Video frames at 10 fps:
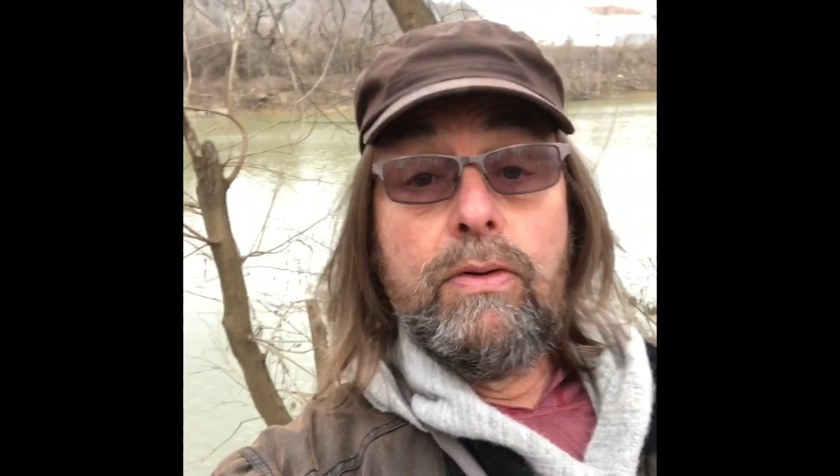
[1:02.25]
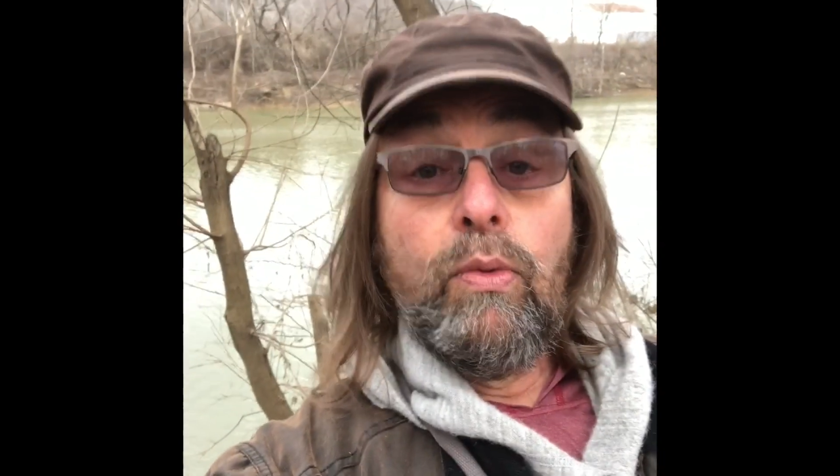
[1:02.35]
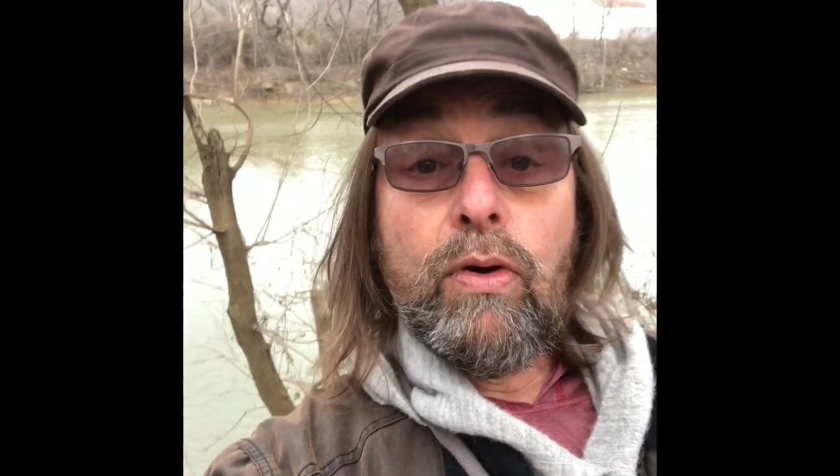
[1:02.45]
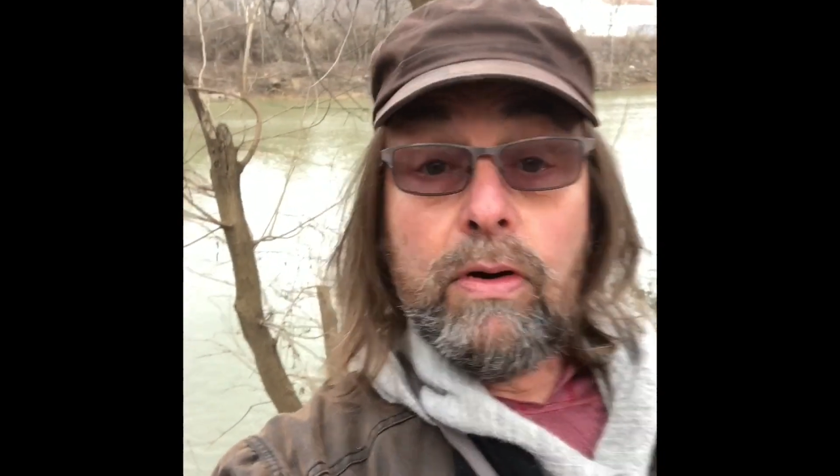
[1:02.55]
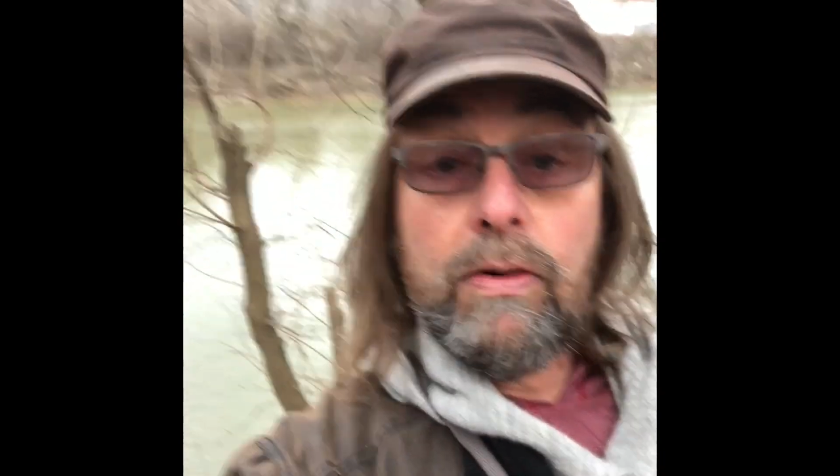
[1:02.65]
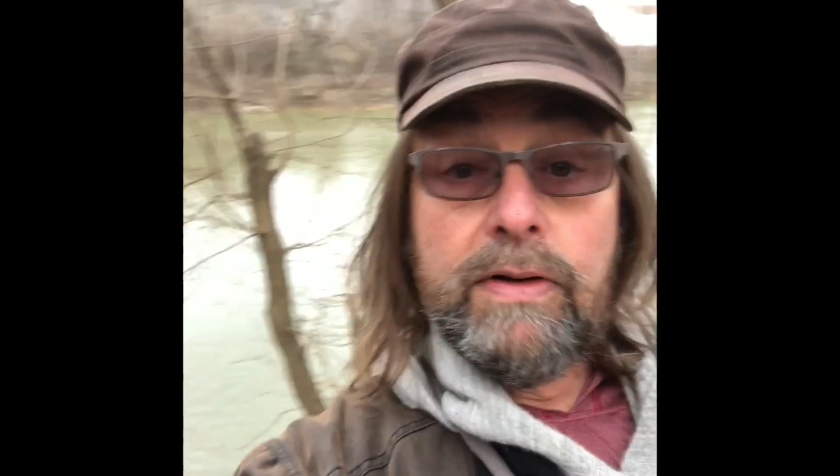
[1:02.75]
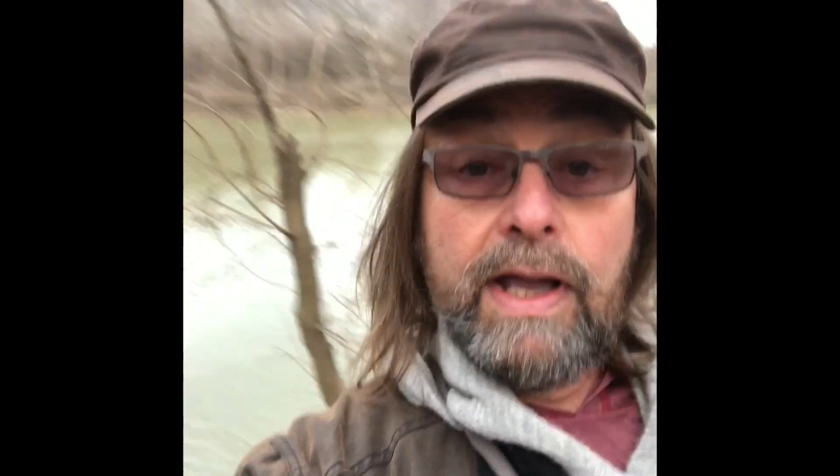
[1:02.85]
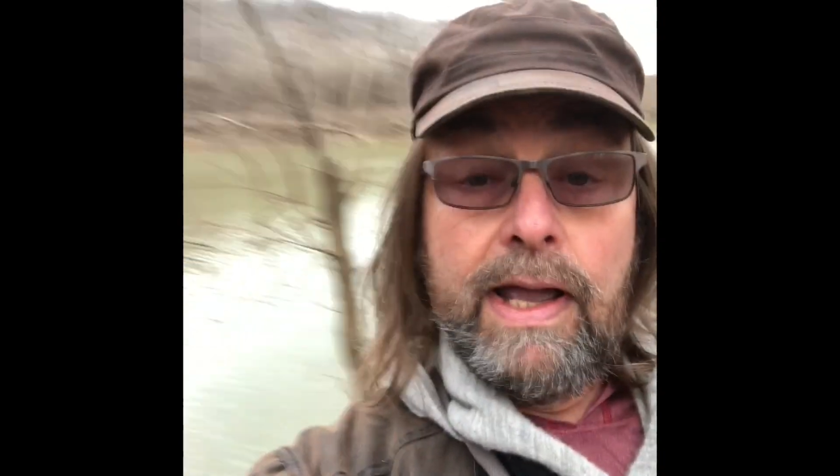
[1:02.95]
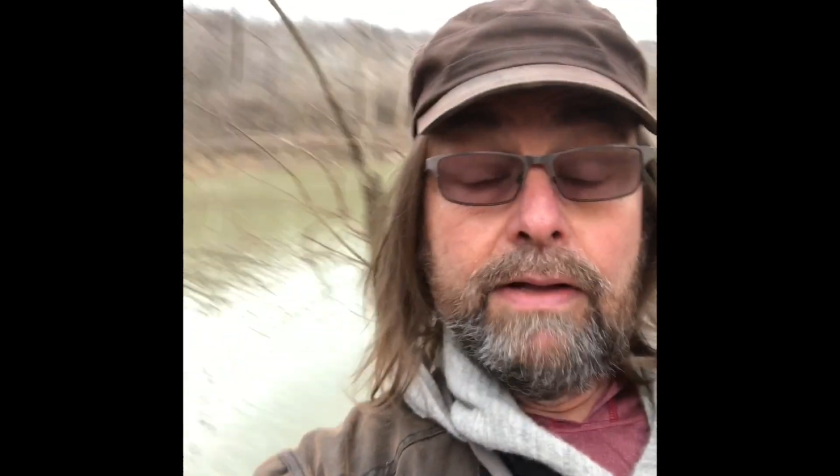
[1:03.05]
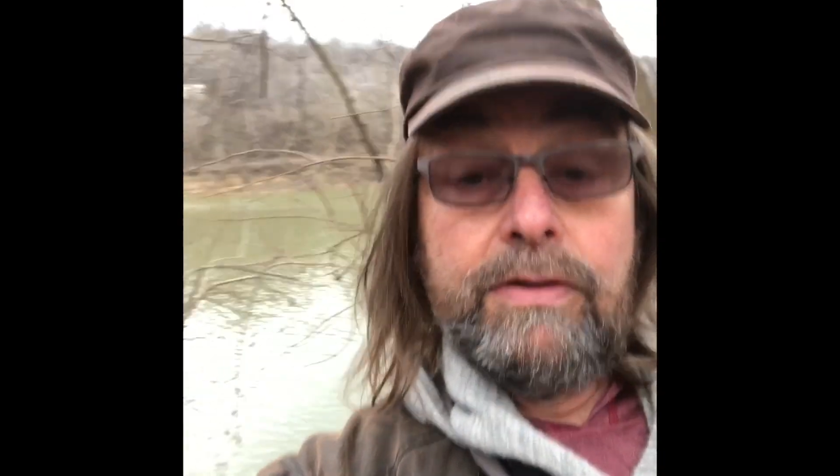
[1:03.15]
world
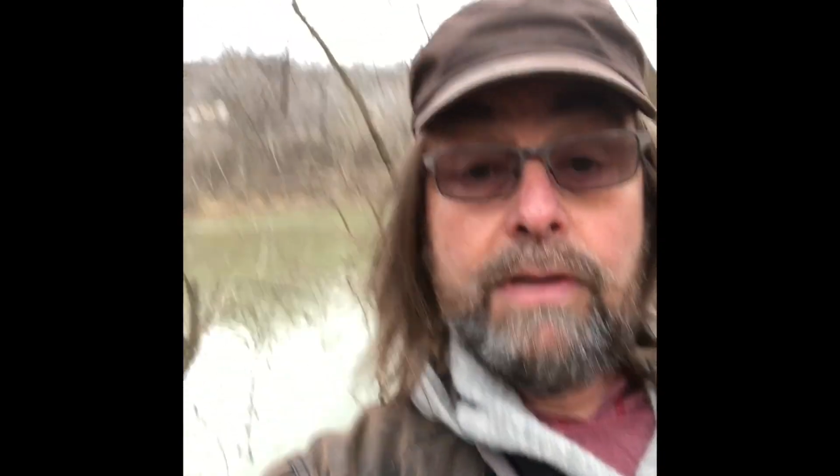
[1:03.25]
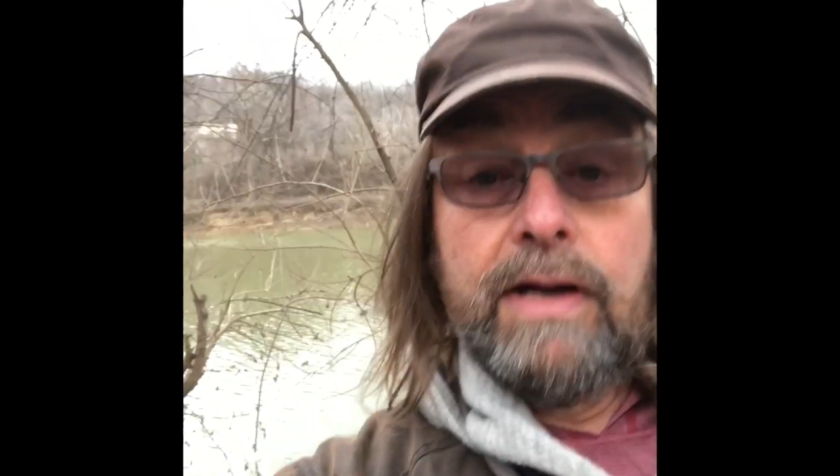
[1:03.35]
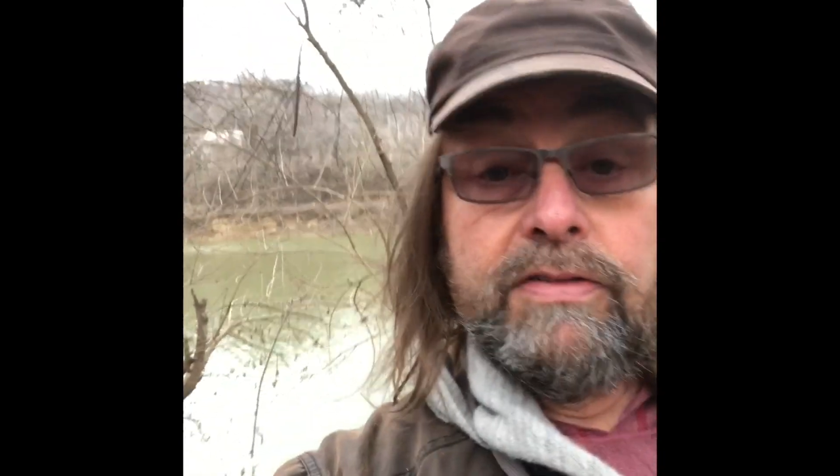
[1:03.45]
and the United